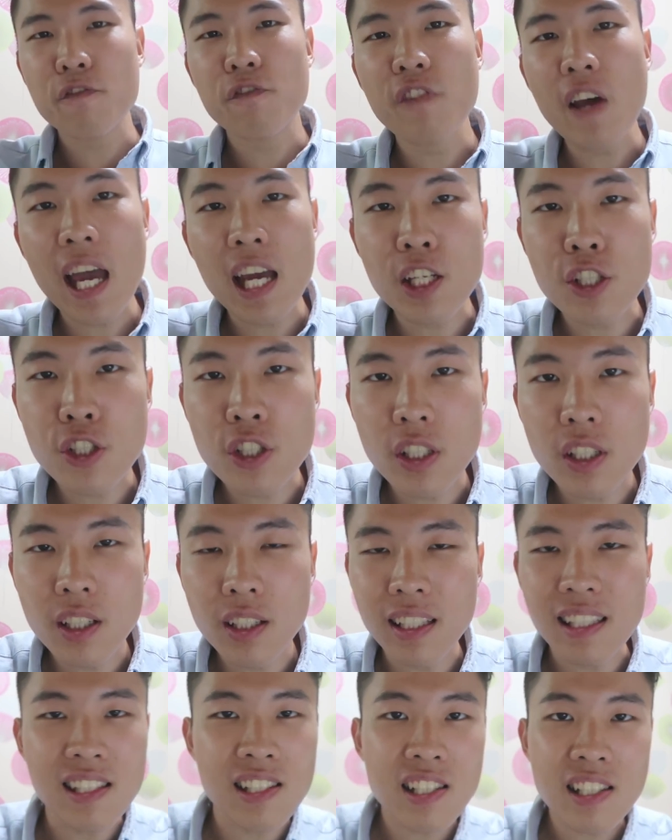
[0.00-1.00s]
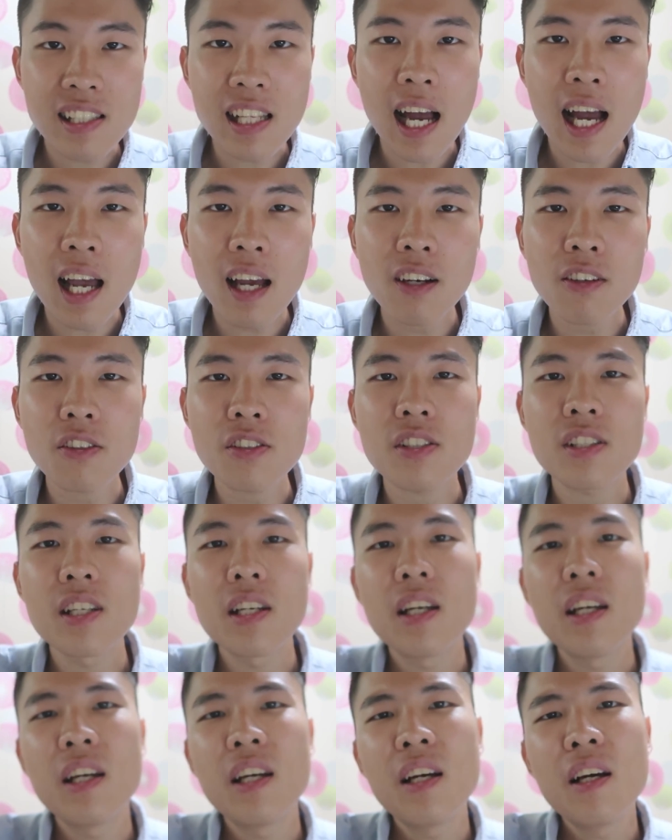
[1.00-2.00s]
fashion and styles.
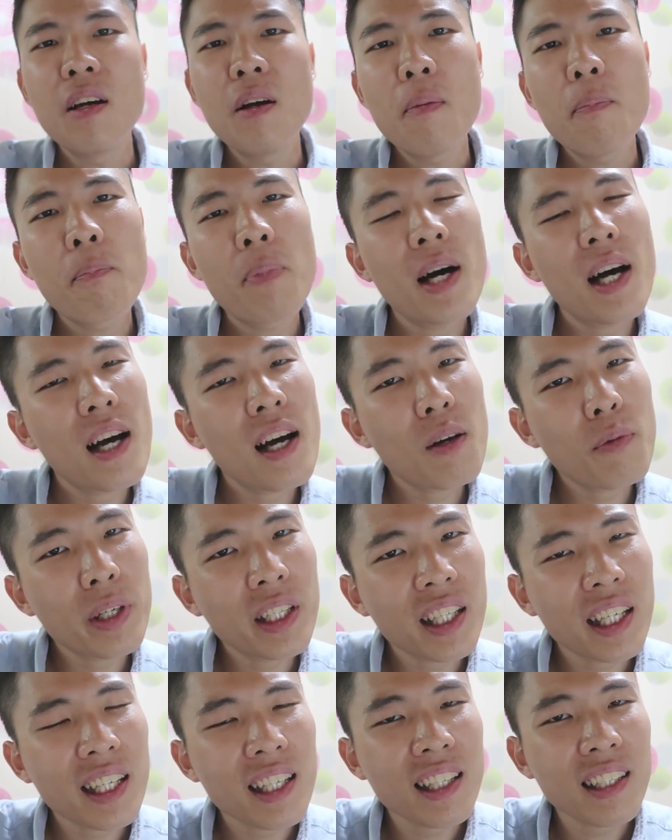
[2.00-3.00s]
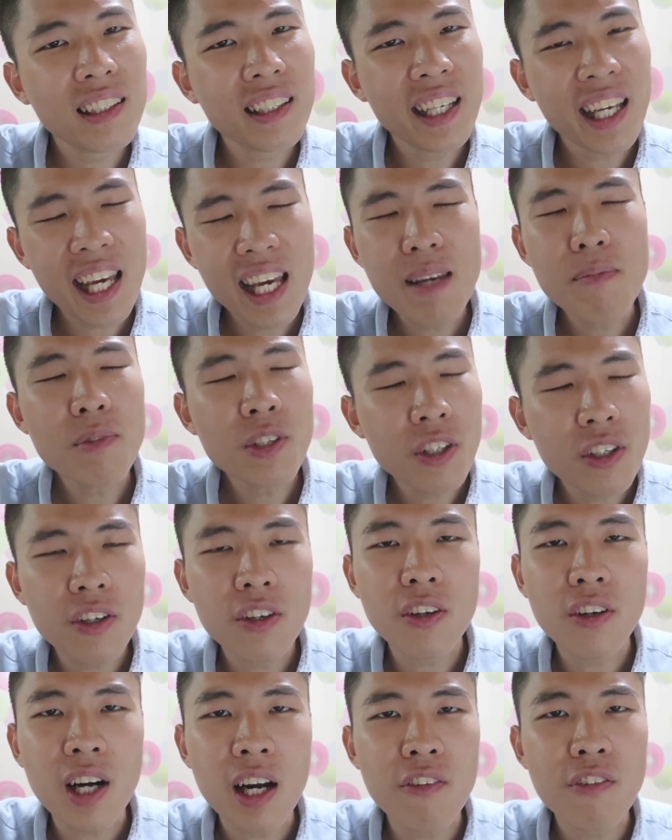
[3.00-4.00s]
But when I came
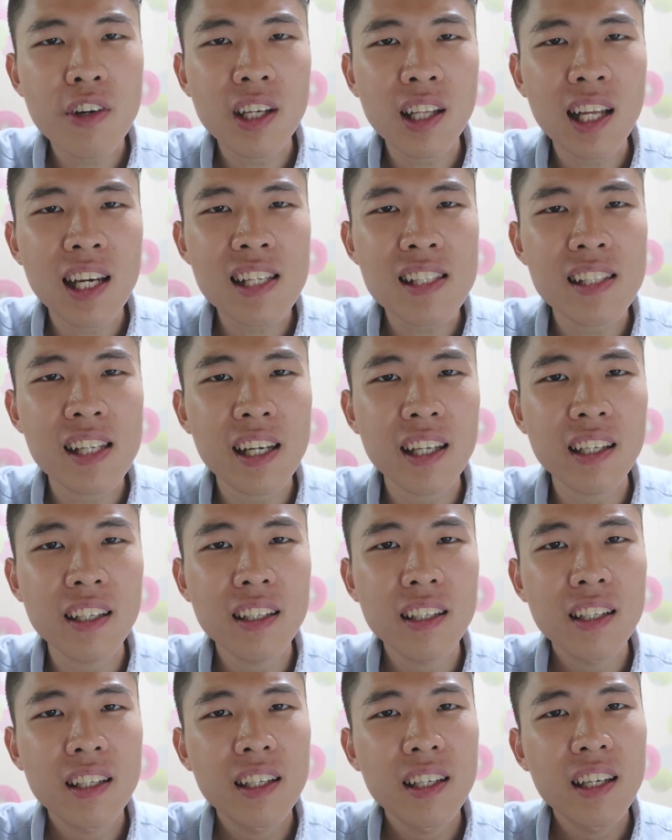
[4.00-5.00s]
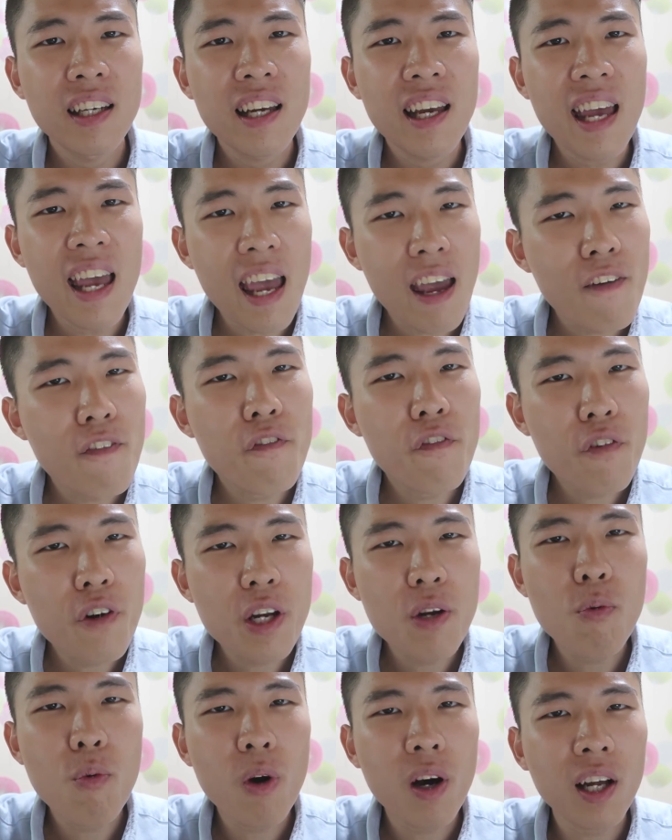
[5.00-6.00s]
here, I realized that
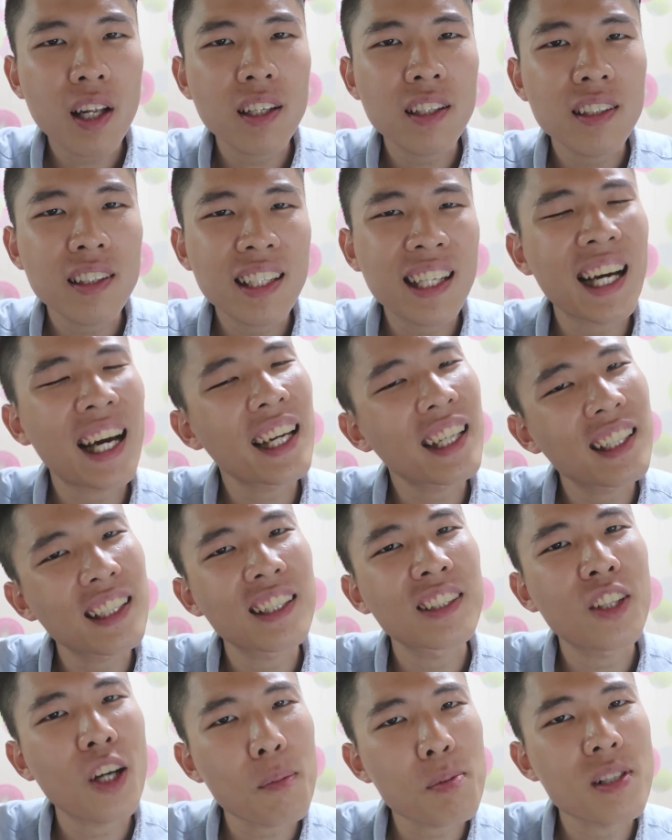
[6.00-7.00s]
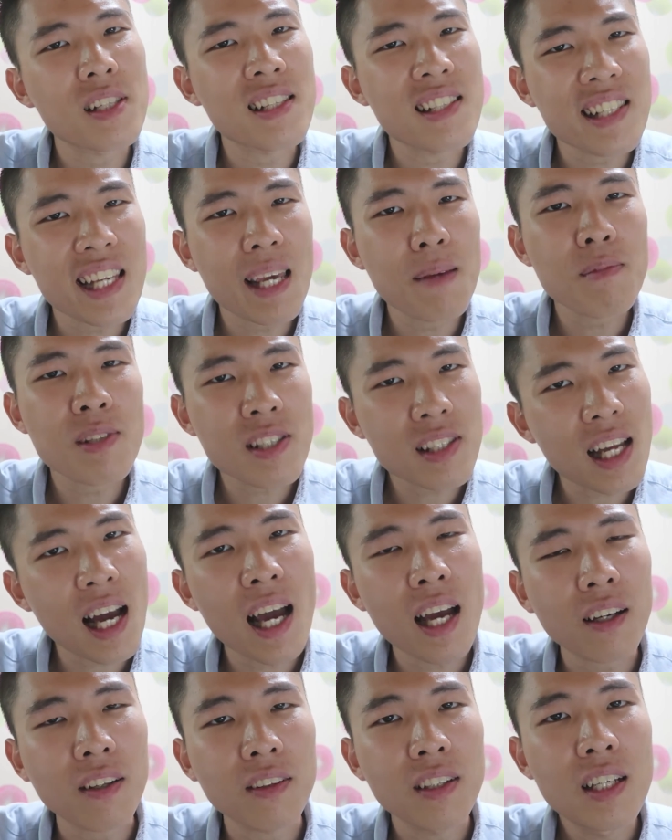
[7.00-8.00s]
everyone kind of adopts the same
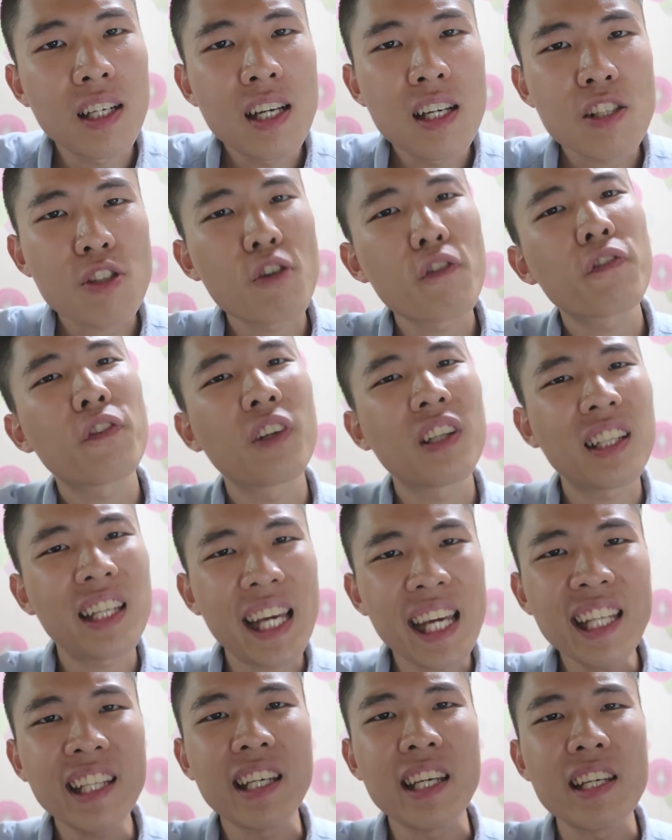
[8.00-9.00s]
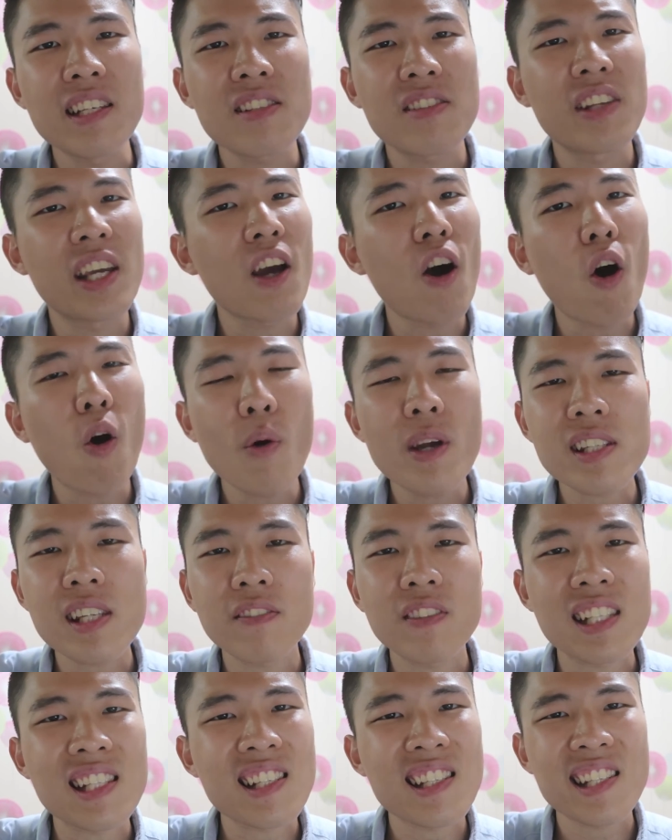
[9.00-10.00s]
style. So for ladies, they always
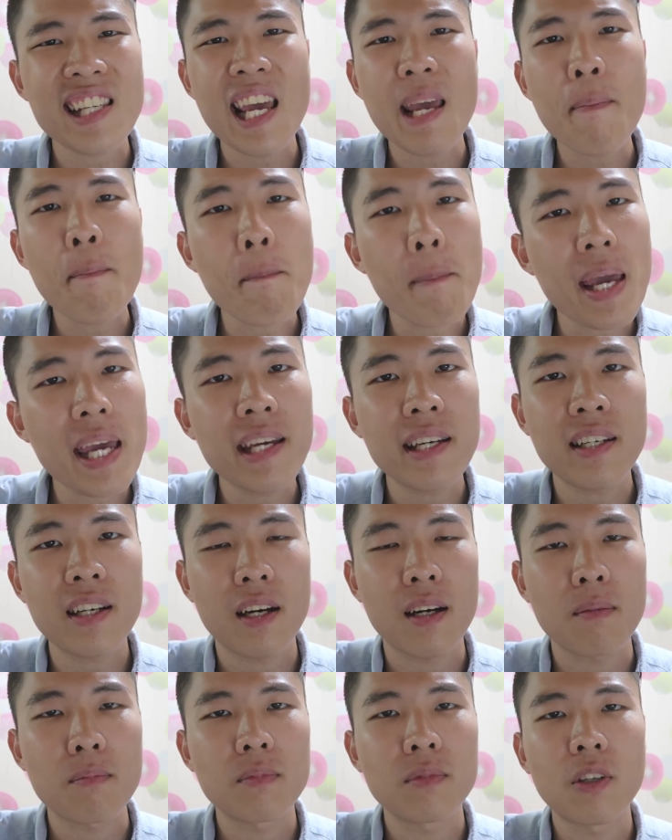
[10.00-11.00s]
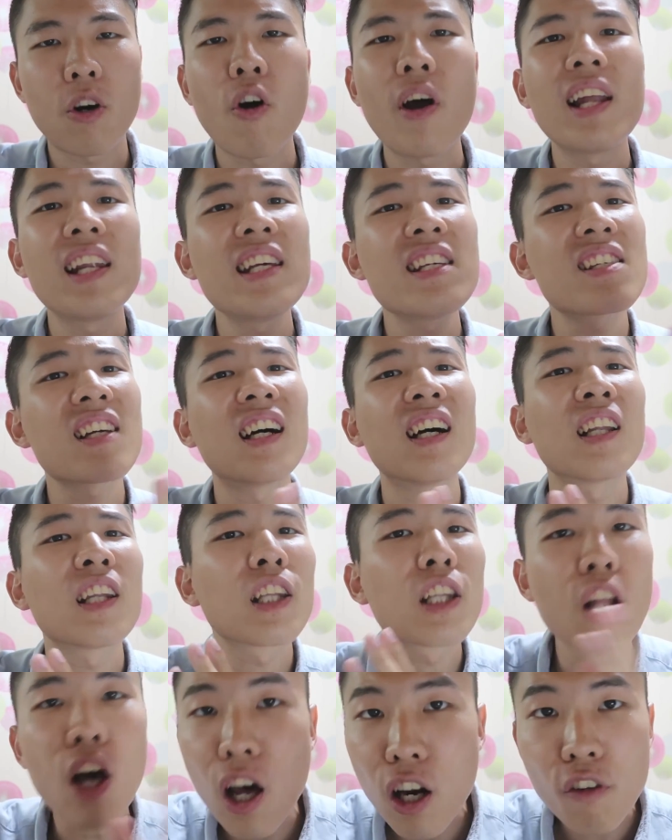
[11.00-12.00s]
have the same makeup, or at least a
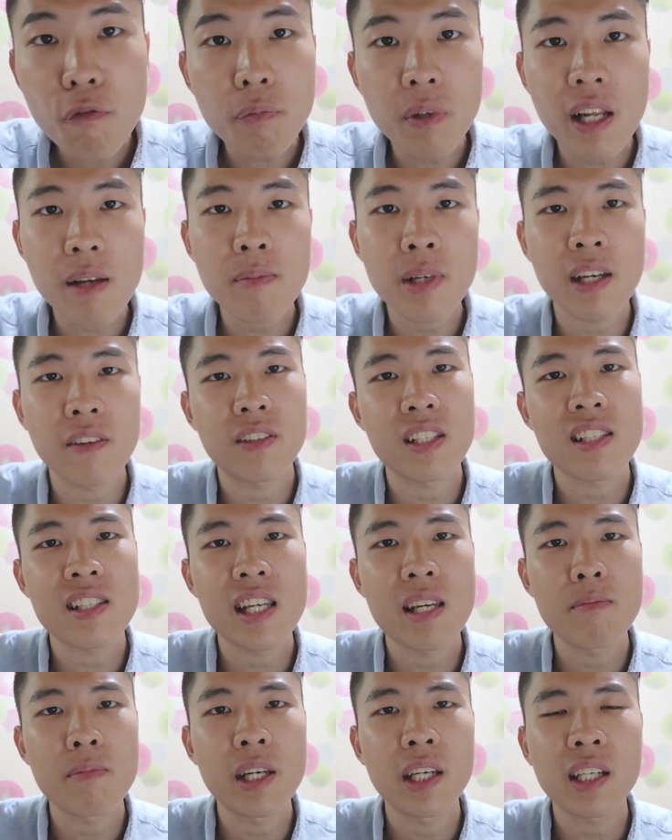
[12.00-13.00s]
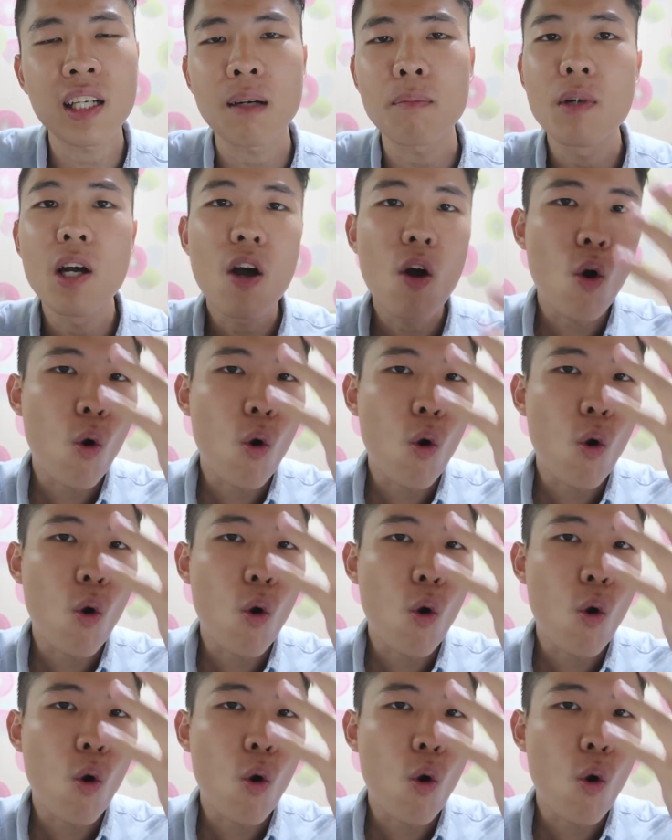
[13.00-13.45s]
lot of them have the same makeup.